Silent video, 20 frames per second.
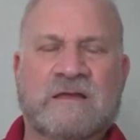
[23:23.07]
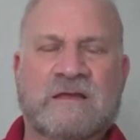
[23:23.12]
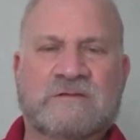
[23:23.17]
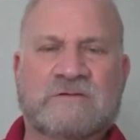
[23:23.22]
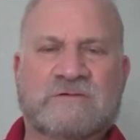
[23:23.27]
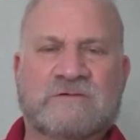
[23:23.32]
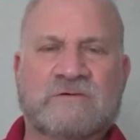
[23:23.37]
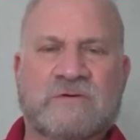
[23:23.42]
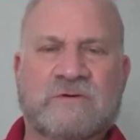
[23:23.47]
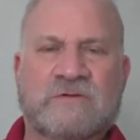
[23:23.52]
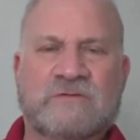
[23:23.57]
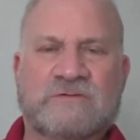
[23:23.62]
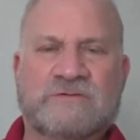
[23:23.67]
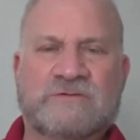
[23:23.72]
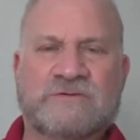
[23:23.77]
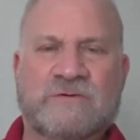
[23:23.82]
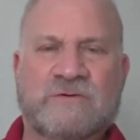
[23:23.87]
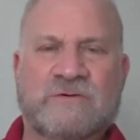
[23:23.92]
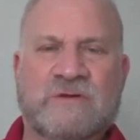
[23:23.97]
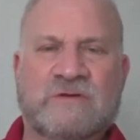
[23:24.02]
Enjoy the
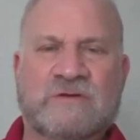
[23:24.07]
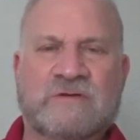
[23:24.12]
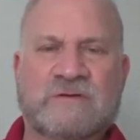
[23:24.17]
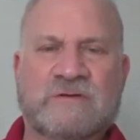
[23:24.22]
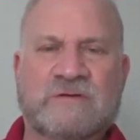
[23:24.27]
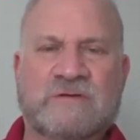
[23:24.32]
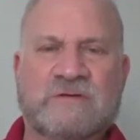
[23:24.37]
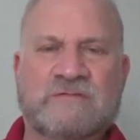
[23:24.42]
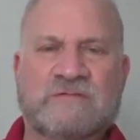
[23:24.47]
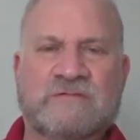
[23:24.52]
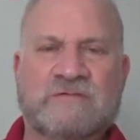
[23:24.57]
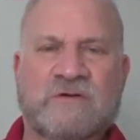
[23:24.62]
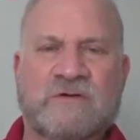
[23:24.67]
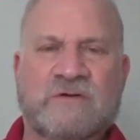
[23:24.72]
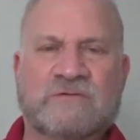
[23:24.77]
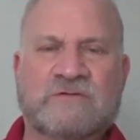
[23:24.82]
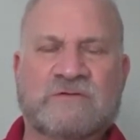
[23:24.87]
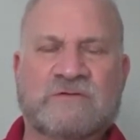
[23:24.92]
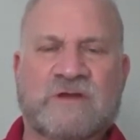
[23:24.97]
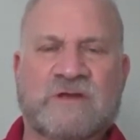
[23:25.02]
joy of
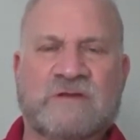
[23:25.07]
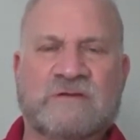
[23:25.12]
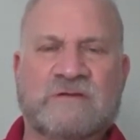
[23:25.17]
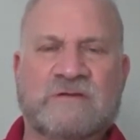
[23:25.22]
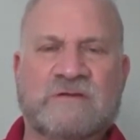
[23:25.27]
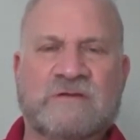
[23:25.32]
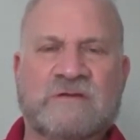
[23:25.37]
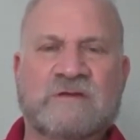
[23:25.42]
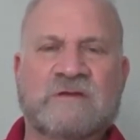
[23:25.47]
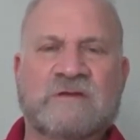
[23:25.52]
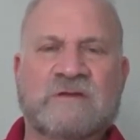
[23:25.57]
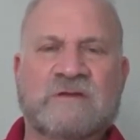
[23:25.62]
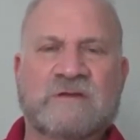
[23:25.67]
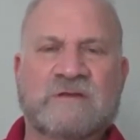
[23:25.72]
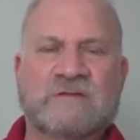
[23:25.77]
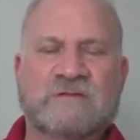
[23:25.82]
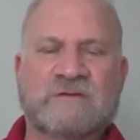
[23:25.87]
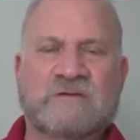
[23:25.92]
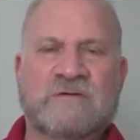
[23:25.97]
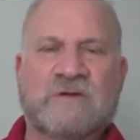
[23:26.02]
Dzogchen,
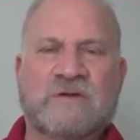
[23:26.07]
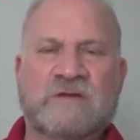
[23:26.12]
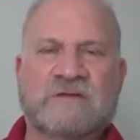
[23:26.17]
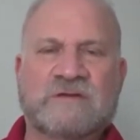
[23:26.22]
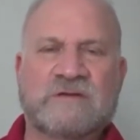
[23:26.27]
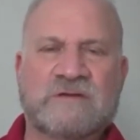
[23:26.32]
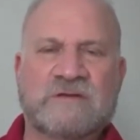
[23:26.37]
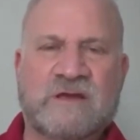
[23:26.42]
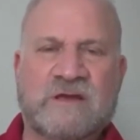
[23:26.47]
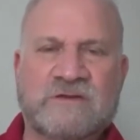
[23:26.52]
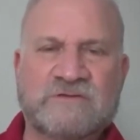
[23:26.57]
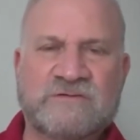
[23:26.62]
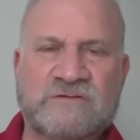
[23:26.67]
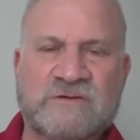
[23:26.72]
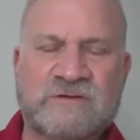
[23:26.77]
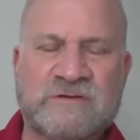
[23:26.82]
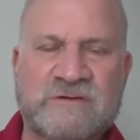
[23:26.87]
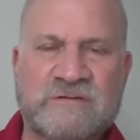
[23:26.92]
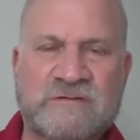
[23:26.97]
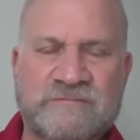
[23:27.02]
the great
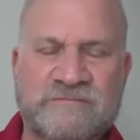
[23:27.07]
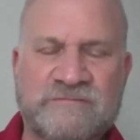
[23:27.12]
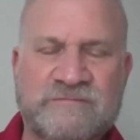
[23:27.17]
connection.